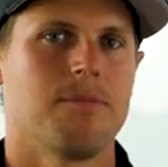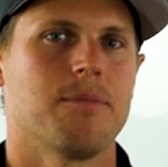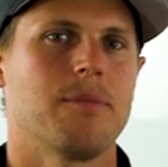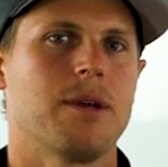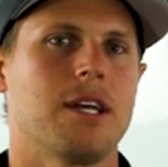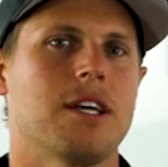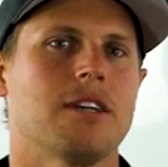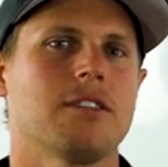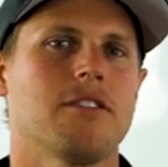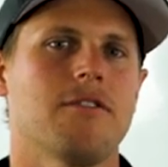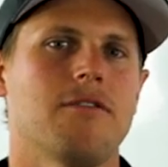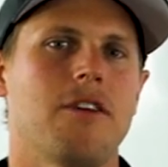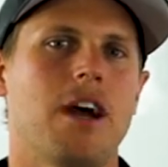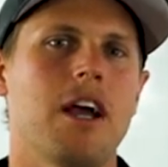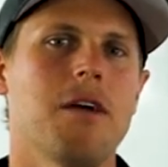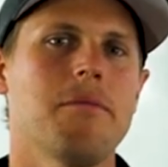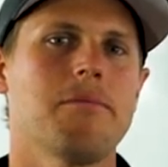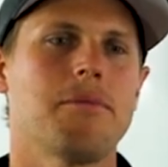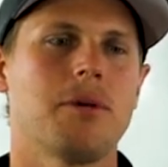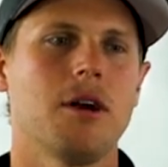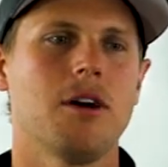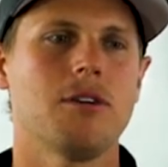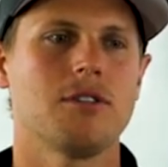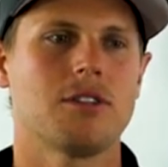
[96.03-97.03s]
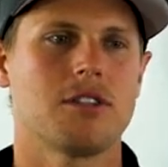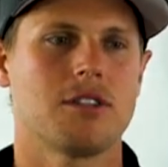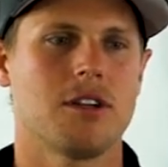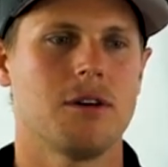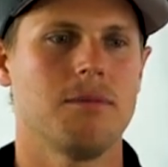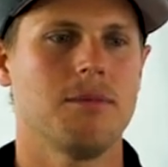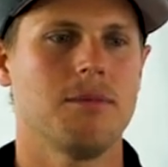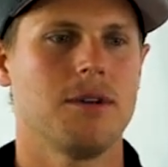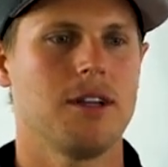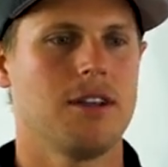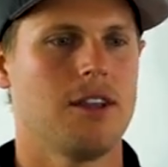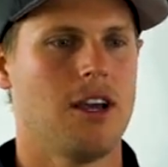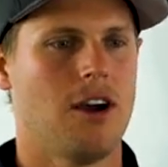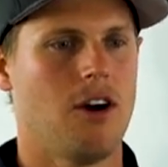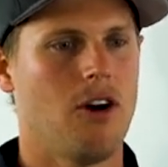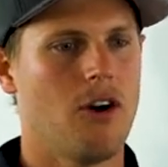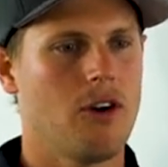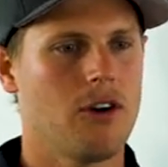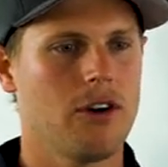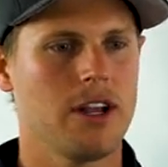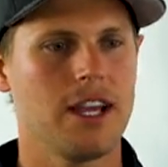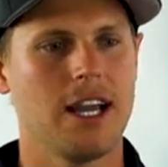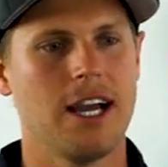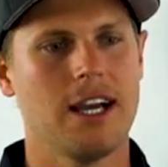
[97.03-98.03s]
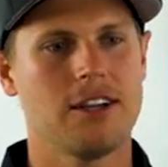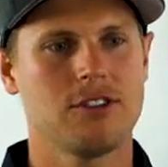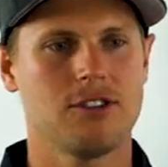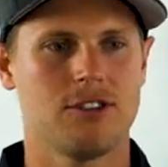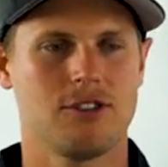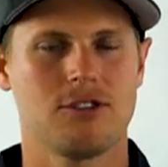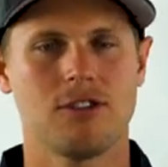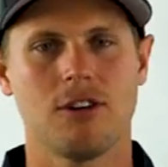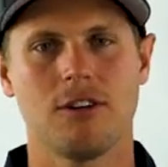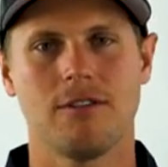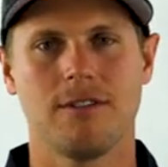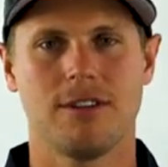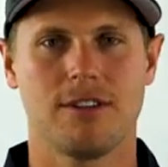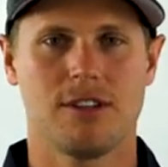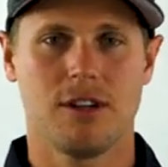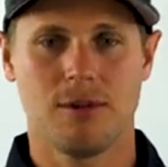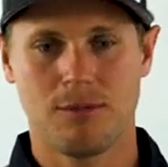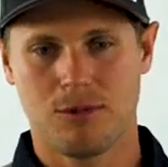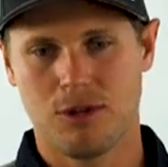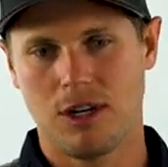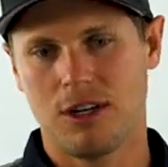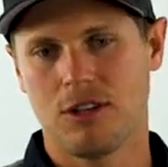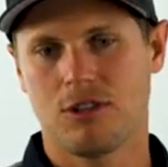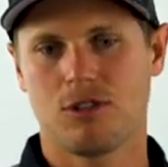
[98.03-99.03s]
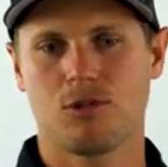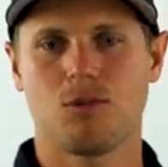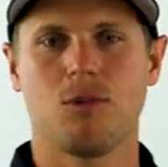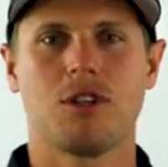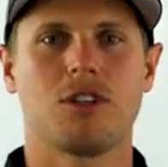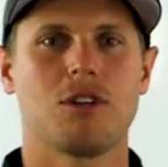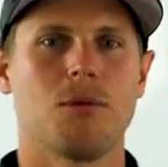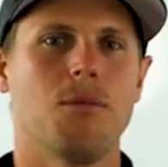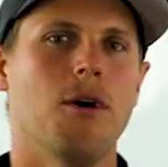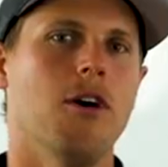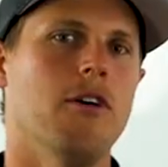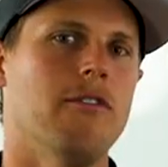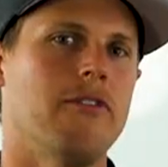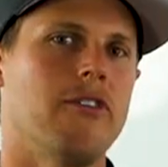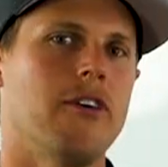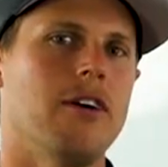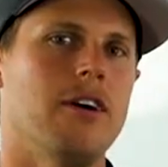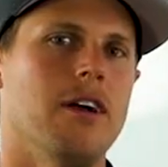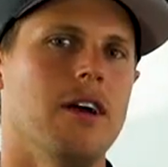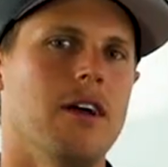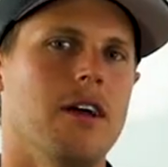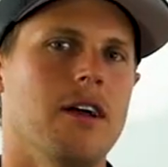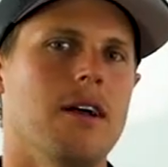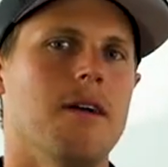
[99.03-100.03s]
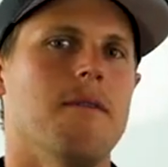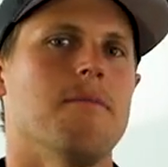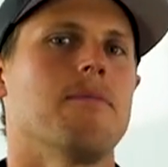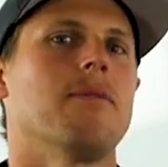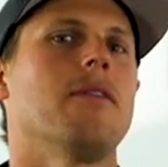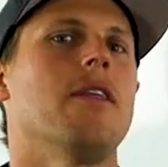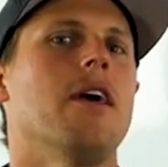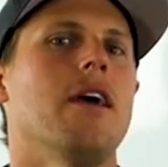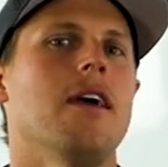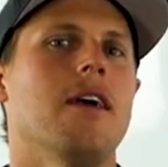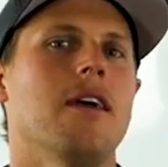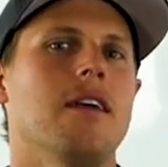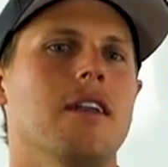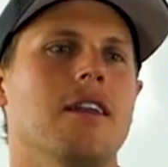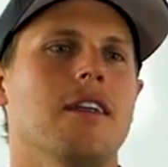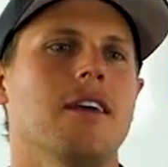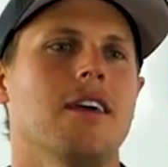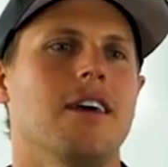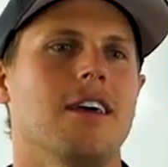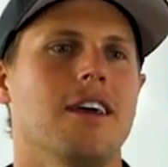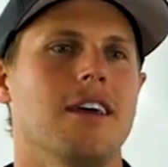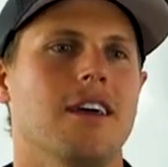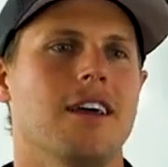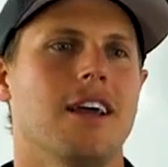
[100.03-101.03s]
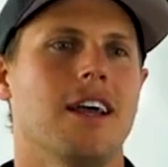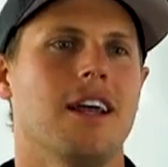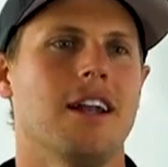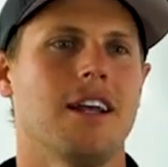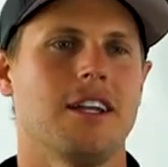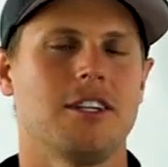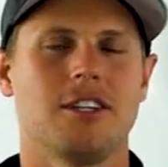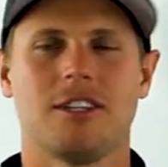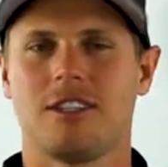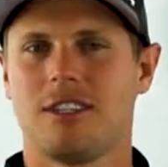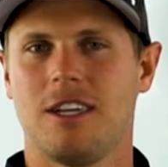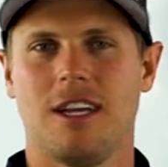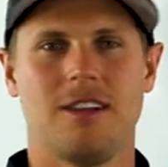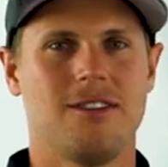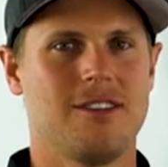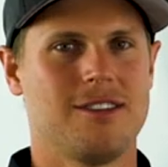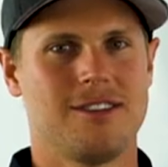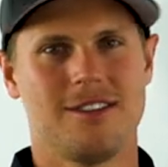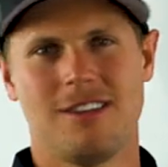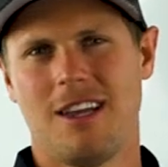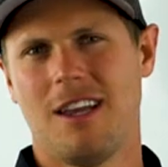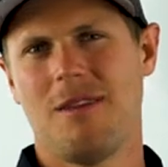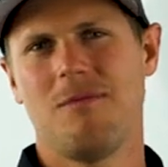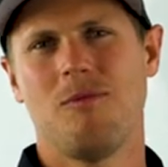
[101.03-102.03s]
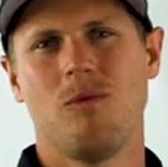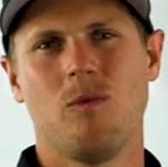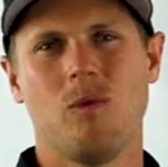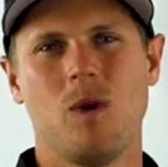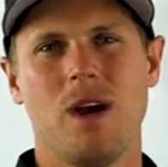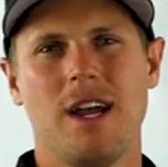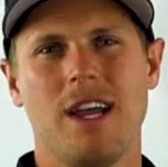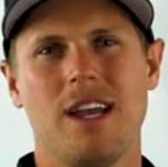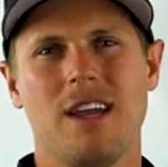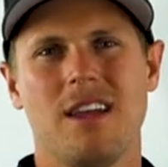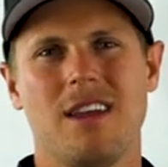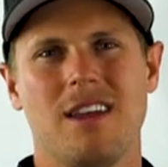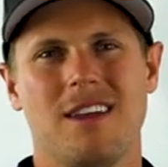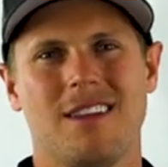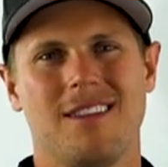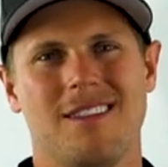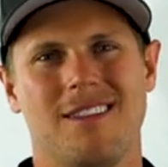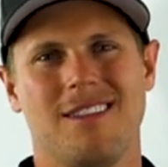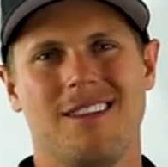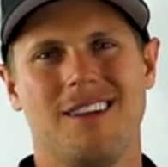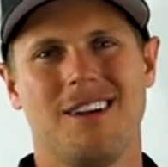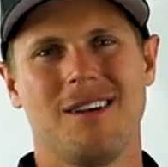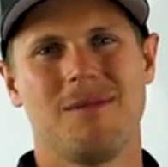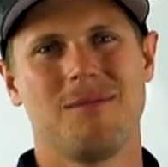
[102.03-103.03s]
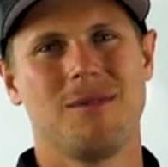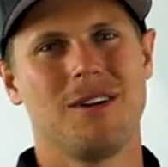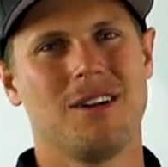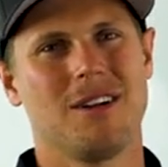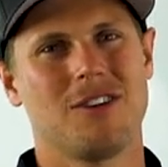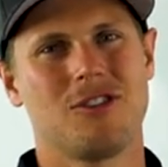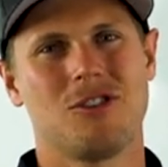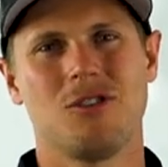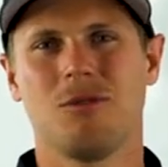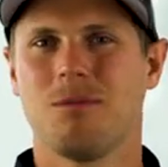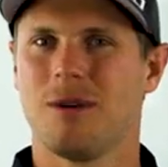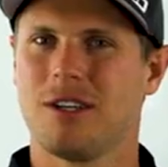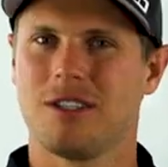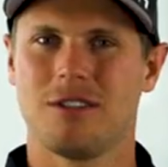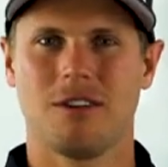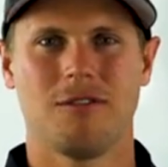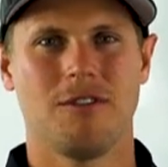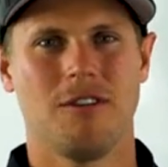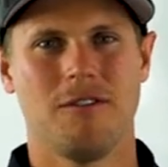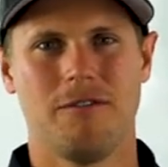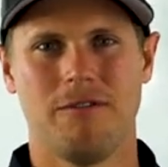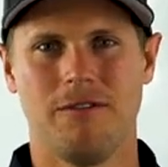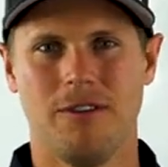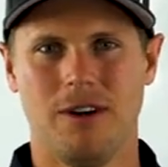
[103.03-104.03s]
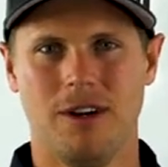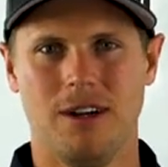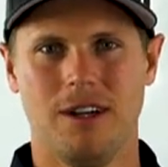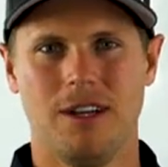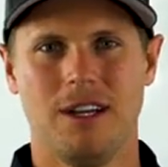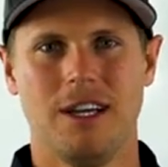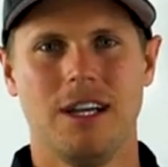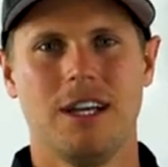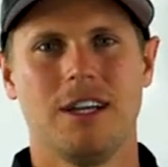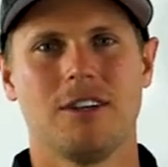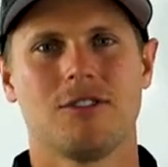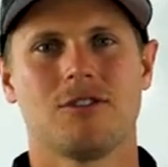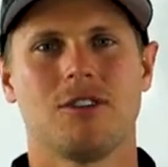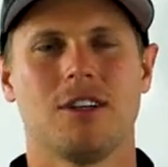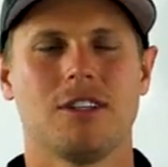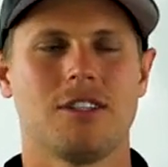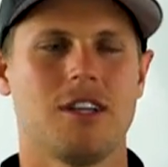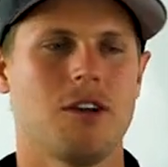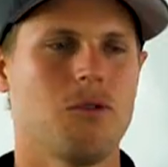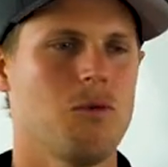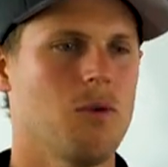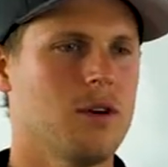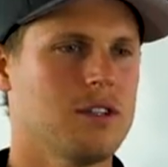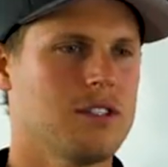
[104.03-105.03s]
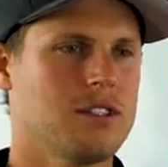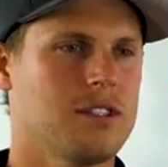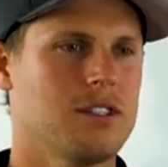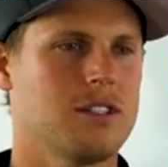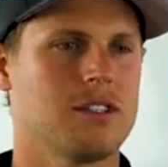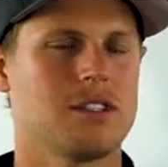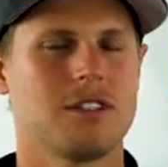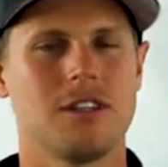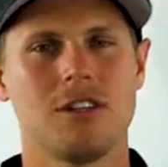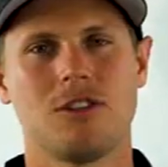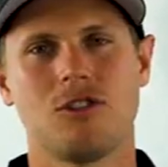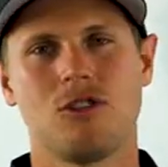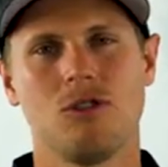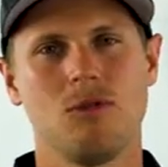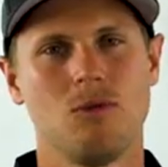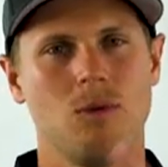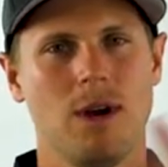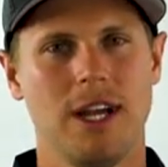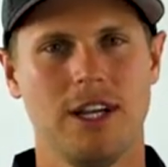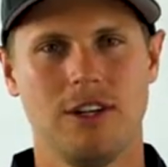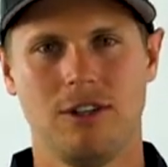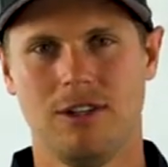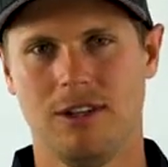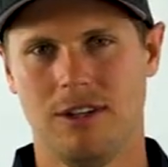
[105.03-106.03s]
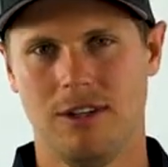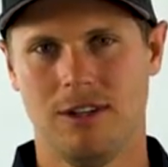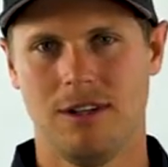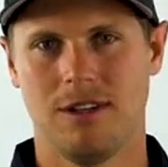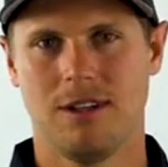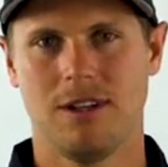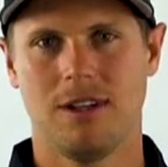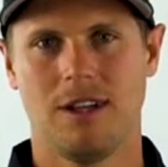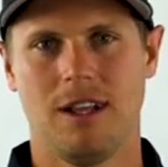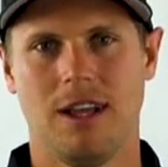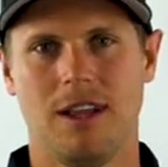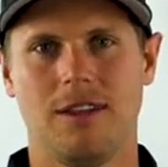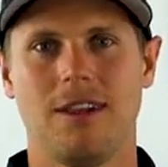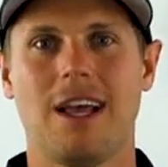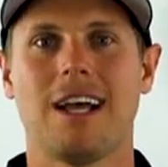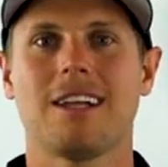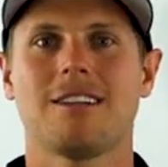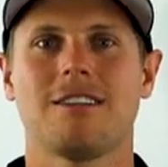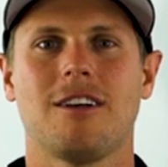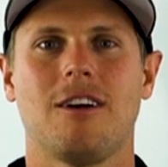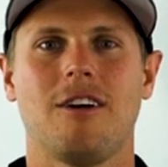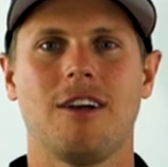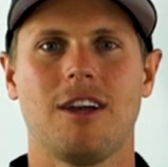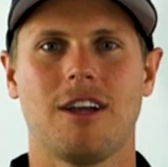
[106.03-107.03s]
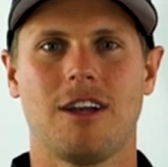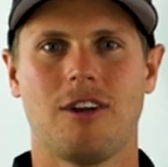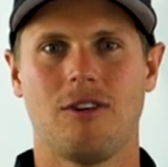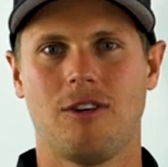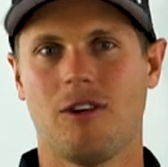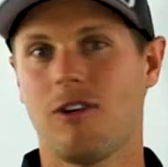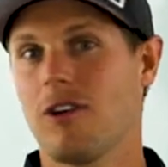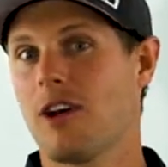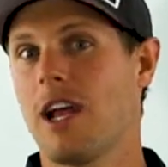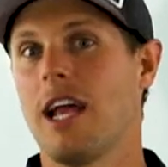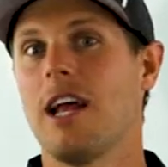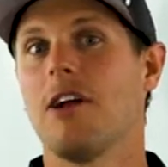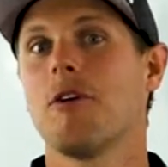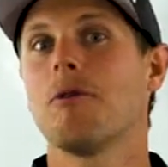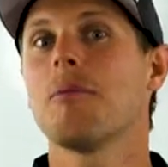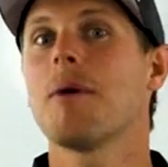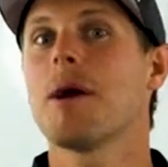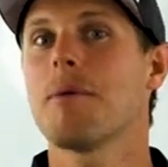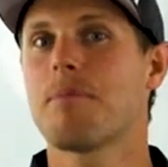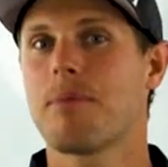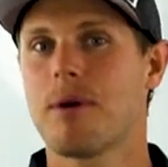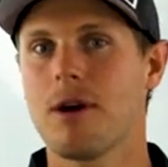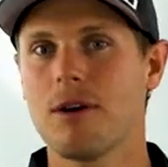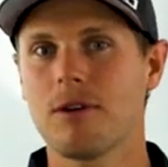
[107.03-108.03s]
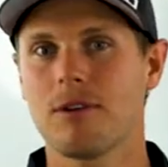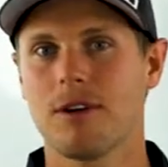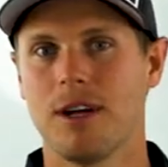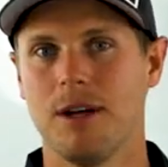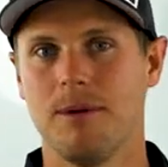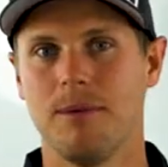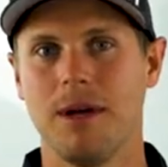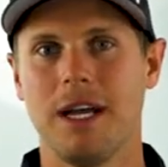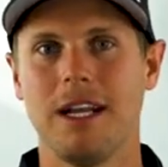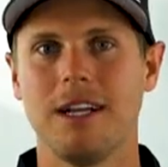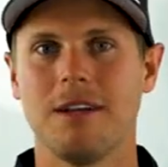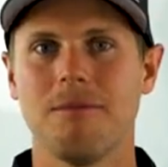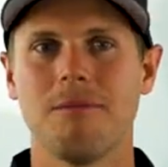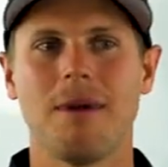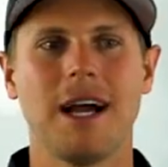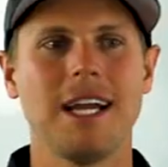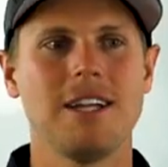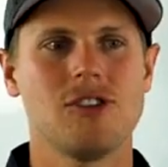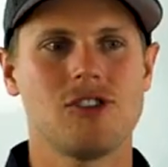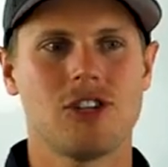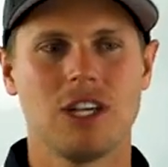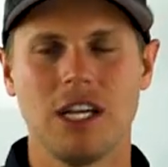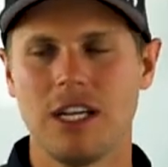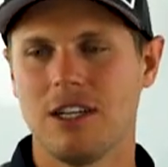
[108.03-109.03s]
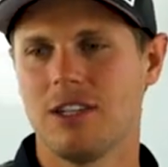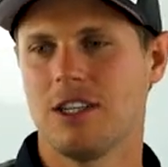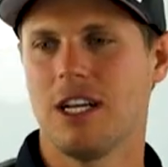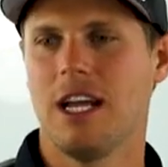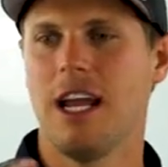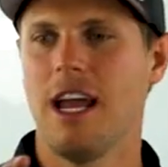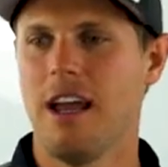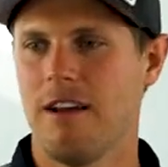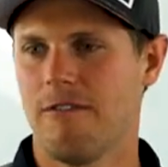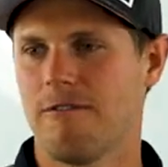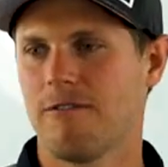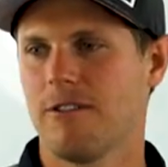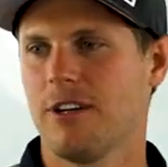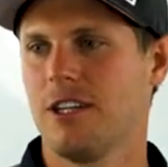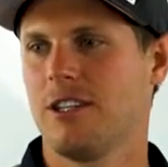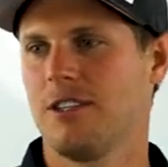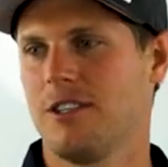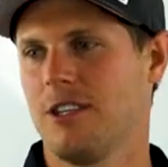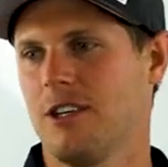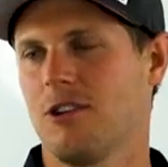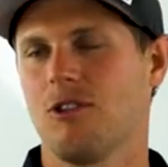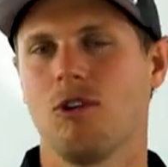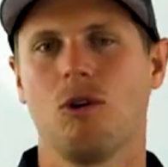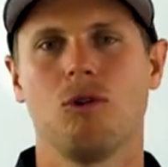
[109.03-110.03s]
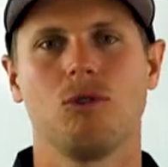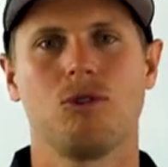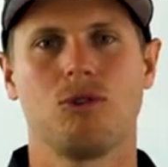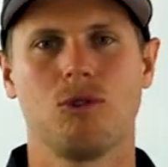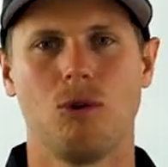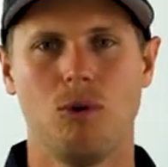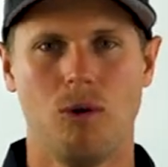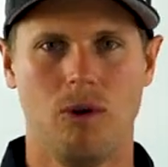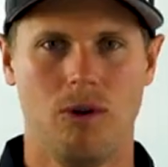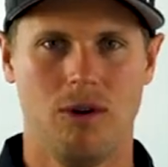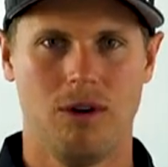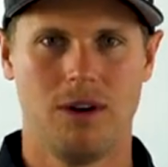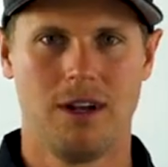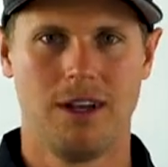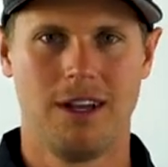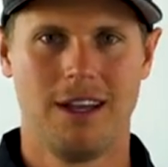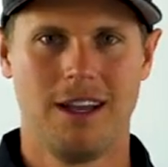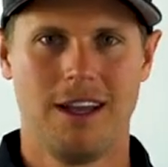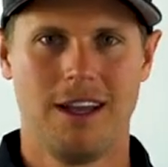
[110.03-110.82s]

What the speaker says: Because if I approach somebody that already has a service and I'm trying to switch them over, then, and I just say it the same way, then I'm gonna shoot myself in the foot. So I say, what's the situation? And that's how I cater my program. And it might change every single door.